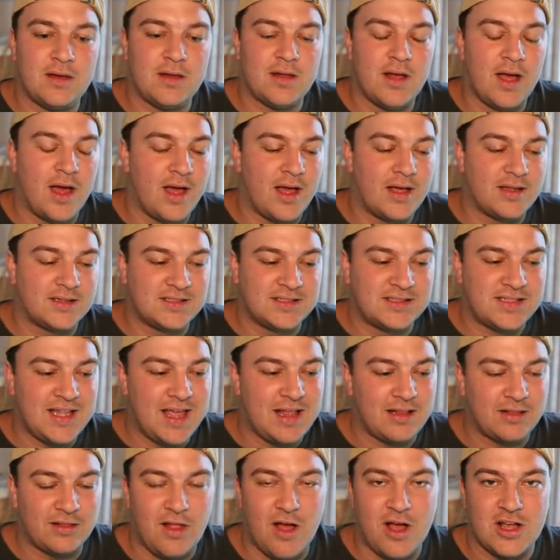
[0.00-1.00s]
cent
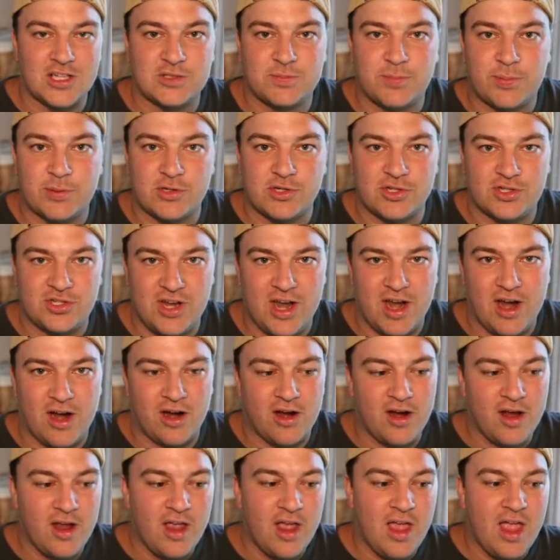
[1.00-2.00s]
loss per share.
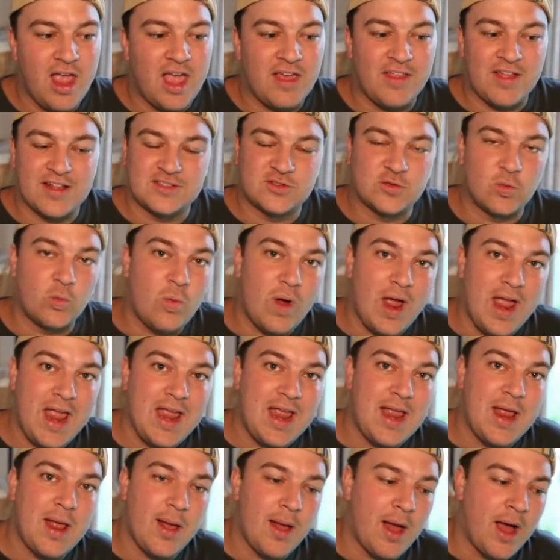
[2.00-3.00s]
And that's
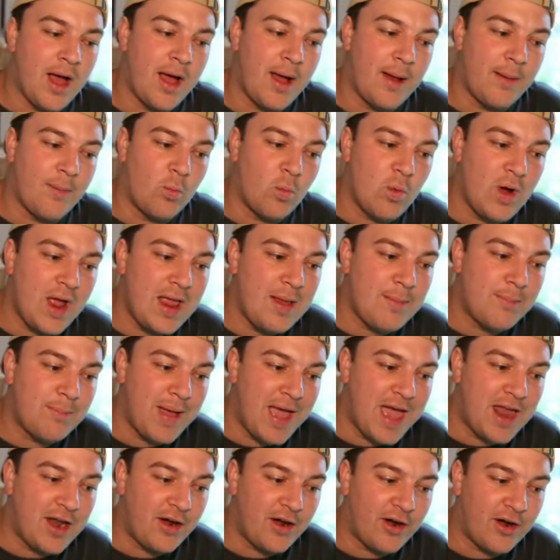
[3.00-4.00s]
way
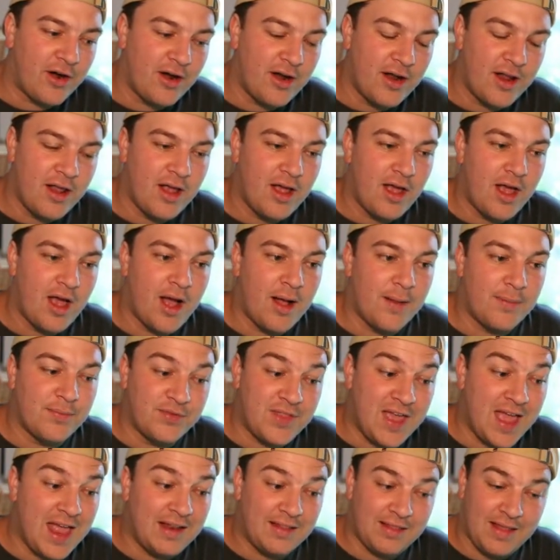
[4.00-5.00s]
better
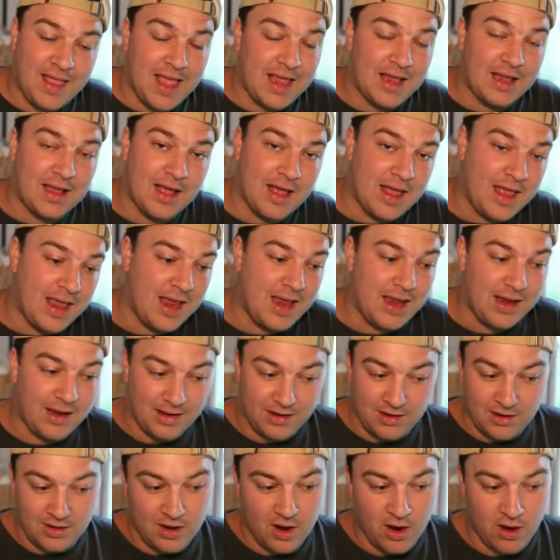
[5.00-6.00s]
than like a,
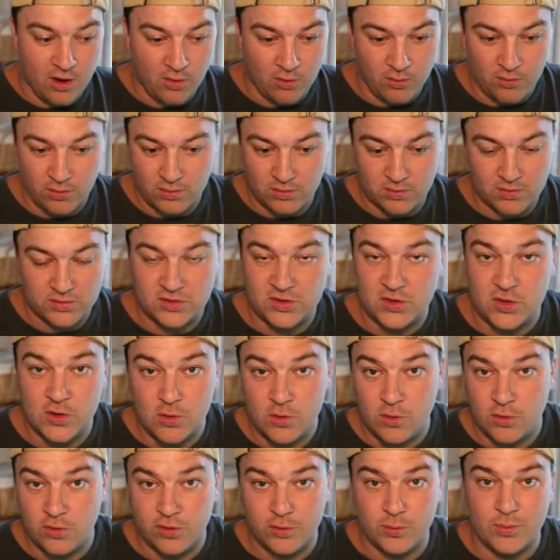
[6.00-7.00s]

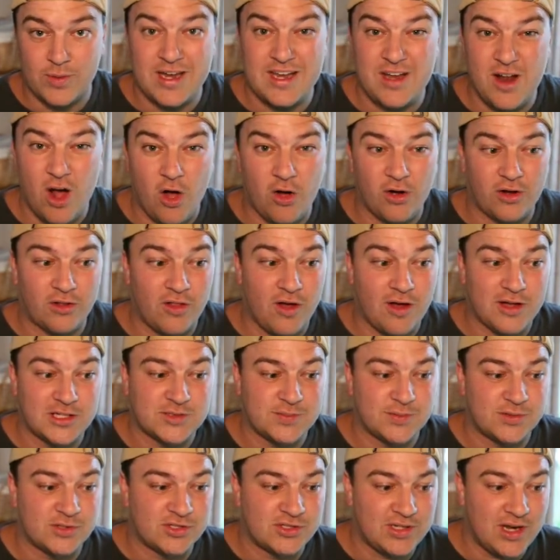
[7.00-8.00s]
$2-3 loss per
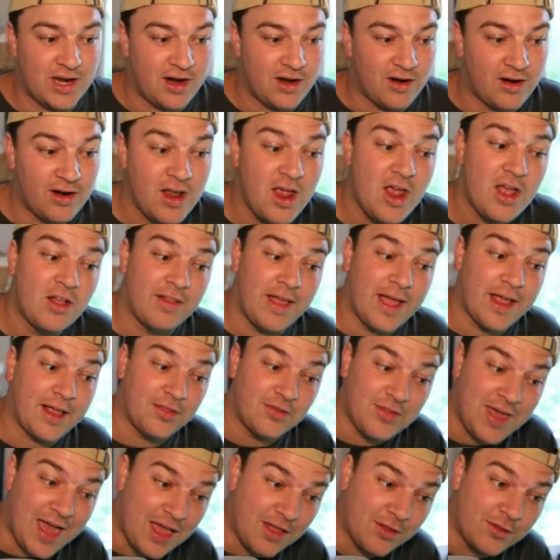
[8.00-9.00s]
share, like
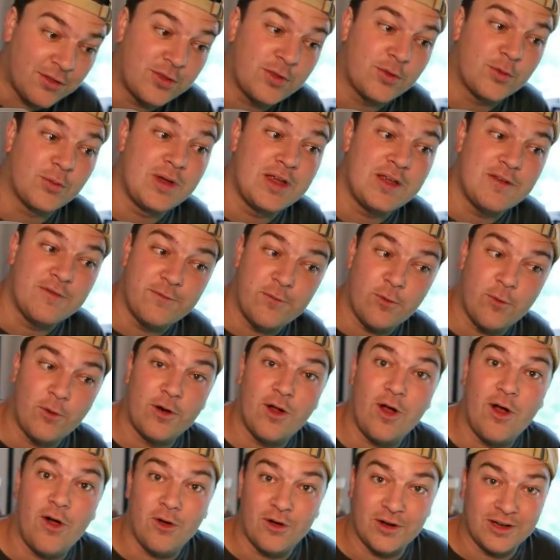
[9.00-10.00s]
that
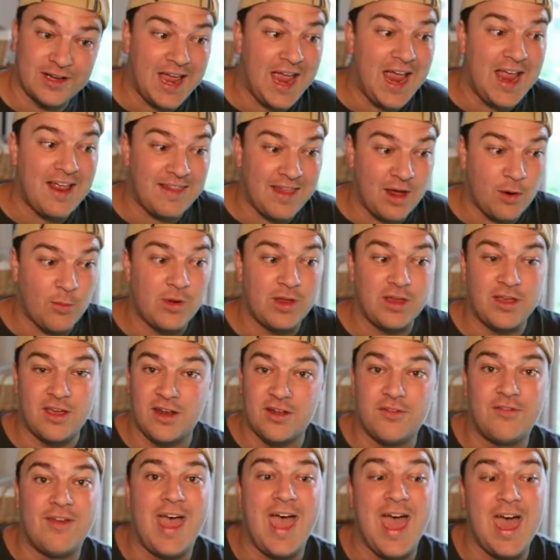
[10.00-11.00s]
$3-4 gain that we could
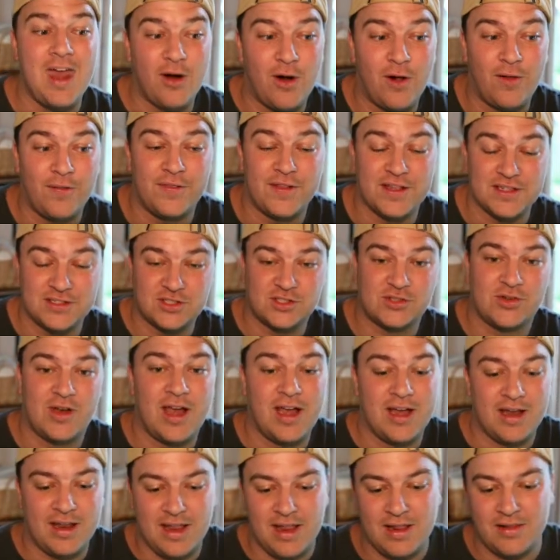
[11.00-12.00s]
have had on this
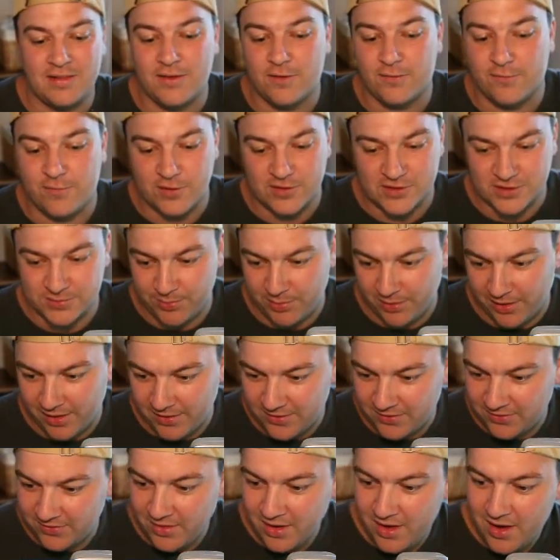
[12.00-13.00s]
trade in the first place.
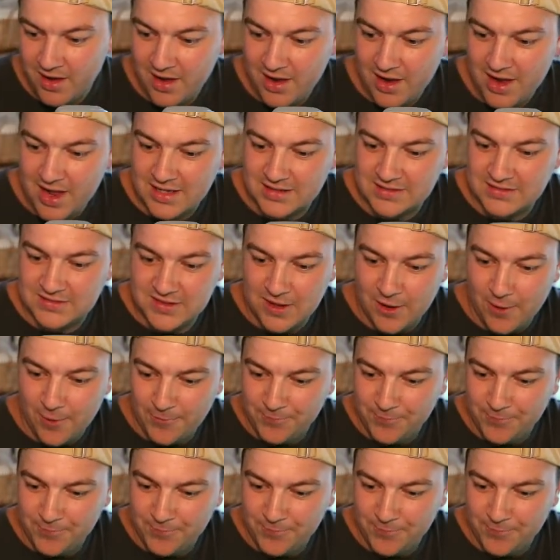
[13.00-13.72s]
And so